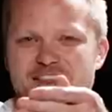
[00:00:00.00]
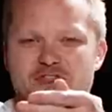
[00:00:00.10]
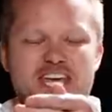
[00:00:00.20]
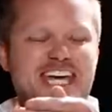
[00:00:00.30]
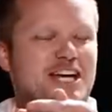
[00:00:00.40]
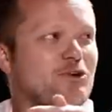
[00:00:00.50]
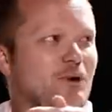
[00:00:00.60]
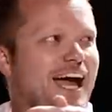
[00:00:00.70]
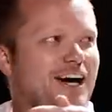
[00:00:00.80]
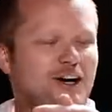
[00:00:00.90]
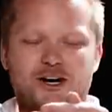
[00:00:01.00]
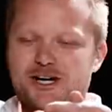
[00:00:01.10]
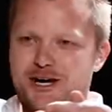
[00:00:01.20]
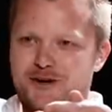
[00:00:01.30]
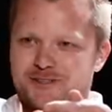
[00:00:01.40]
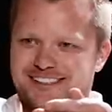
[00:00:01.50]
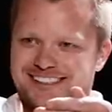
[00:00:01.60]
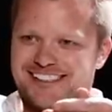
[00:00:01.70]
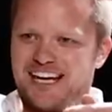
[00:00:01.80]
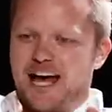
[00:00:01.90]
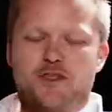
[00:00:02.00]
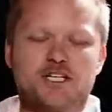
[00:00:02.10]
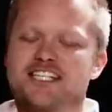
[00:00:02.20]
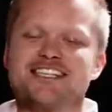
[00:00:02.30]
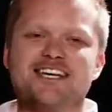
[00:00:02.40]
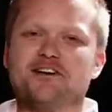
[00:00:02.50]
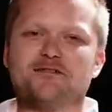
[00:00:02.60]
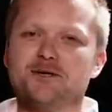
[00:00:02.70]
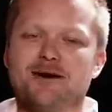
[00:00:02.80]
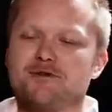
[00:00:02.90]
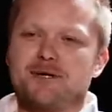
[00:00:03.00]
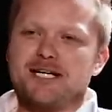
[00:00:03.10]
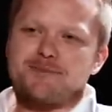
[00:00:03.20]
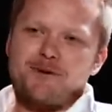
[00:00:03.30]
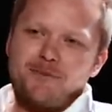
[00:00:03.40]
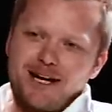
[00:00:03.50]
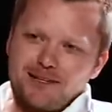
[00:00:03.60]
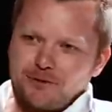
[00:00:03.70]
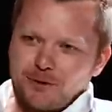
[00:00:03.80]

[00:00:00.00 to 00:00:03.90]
Film. The Grant Cardone. This is the interview everybody's been waiting